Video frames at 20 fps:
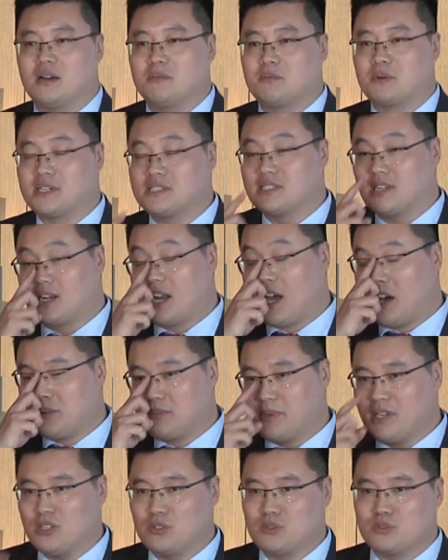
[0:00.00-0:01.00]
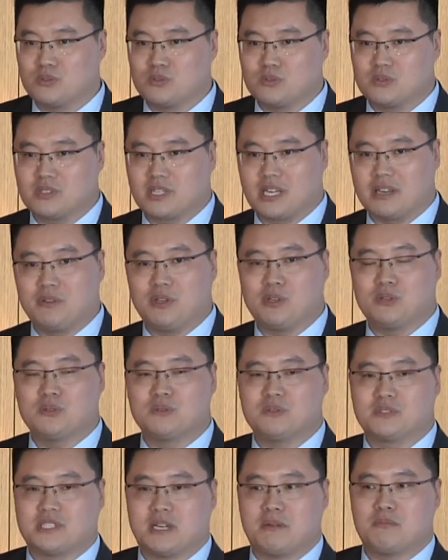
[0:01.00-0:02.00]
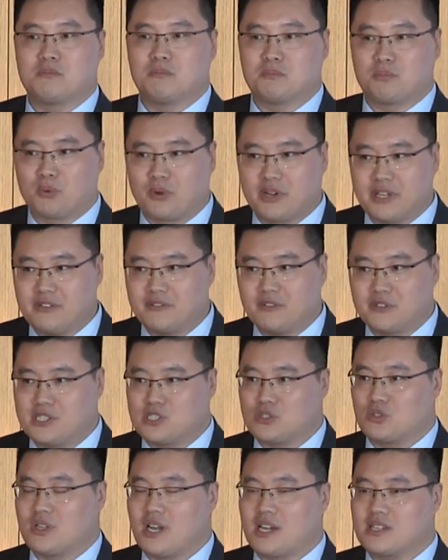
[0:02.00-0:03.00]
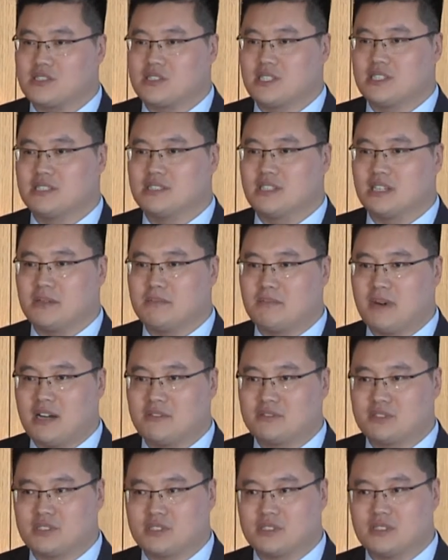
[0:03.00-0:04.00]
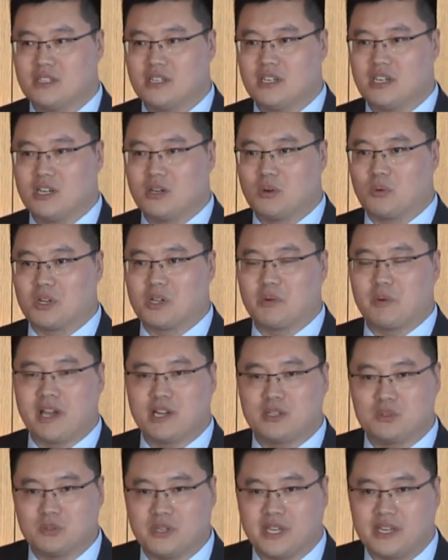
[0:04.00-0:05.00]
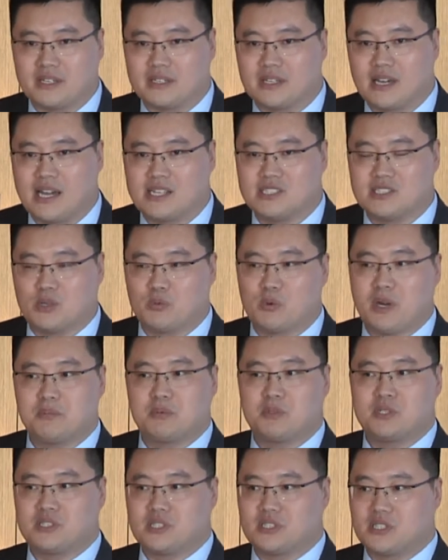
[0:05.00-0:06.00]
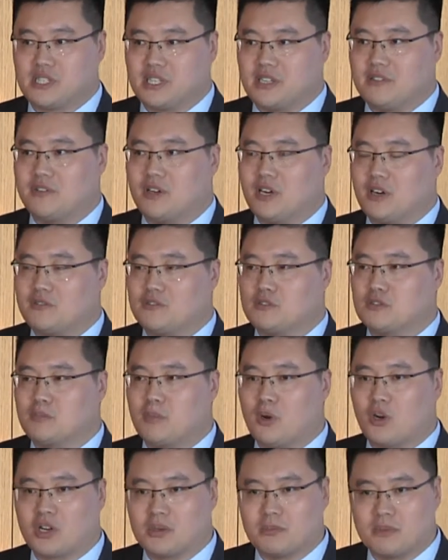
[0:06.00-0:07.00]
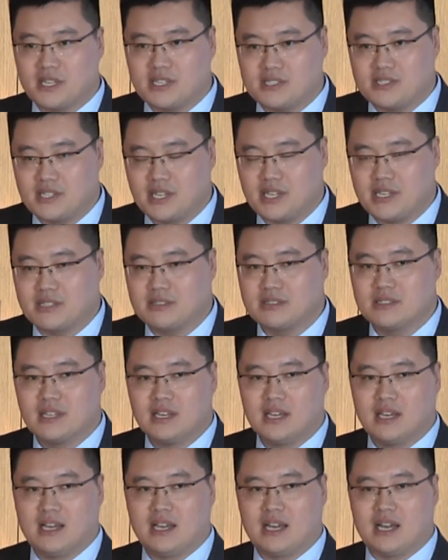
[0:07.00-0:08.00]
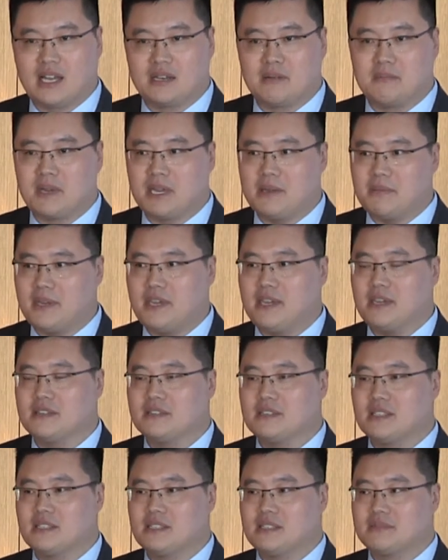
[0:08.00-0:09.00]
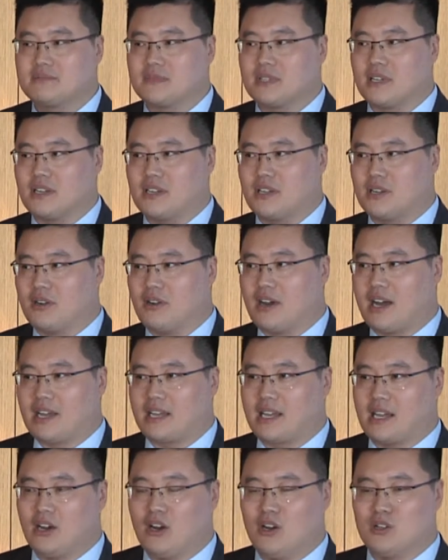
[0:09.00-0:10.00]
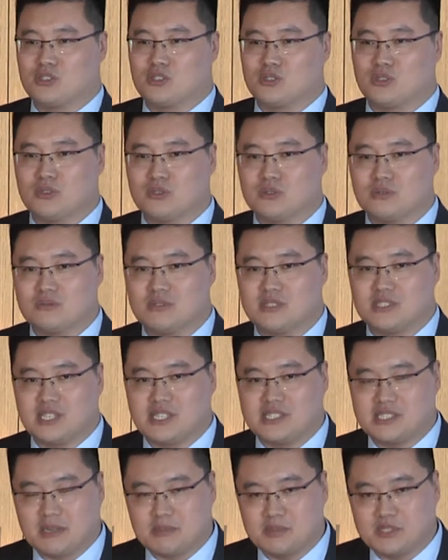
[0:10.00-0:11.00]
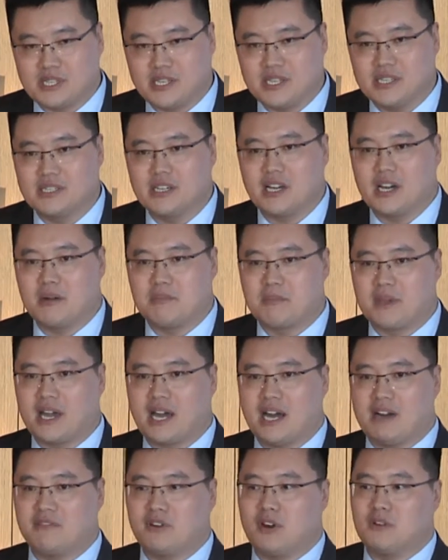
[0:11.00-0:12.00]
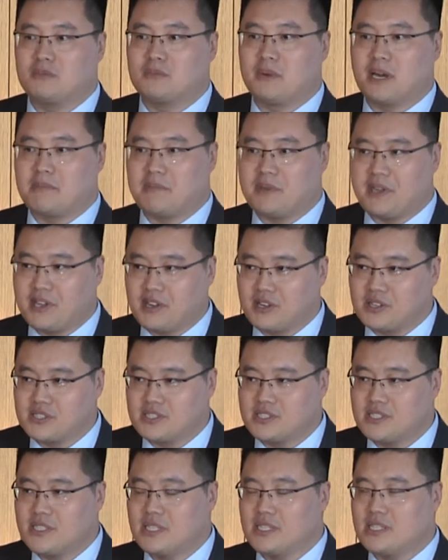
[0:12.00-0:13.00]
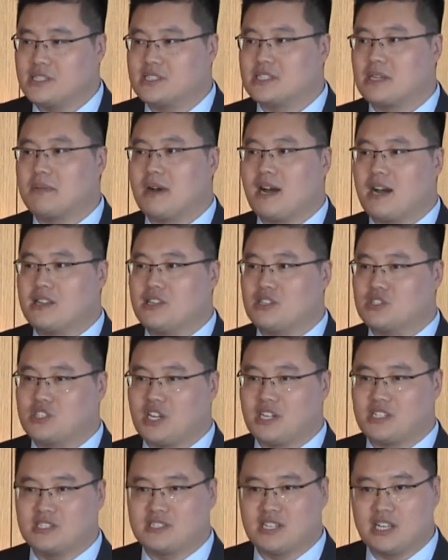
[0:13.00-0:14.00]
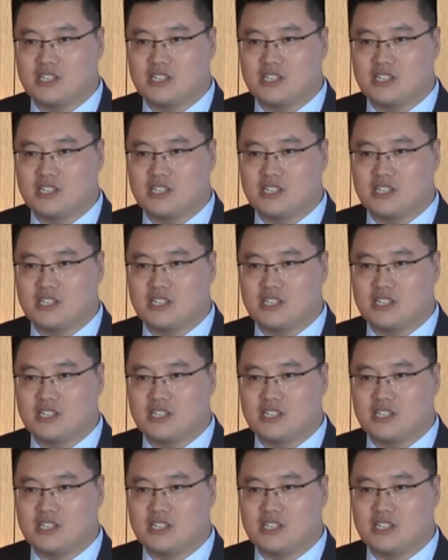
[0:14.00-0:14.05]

please allow me to give you some brief introduction about what we are doing as a representative of Bochum Leasing. And maybe, you know, I can also say something on behalf of my peers in some other Chinese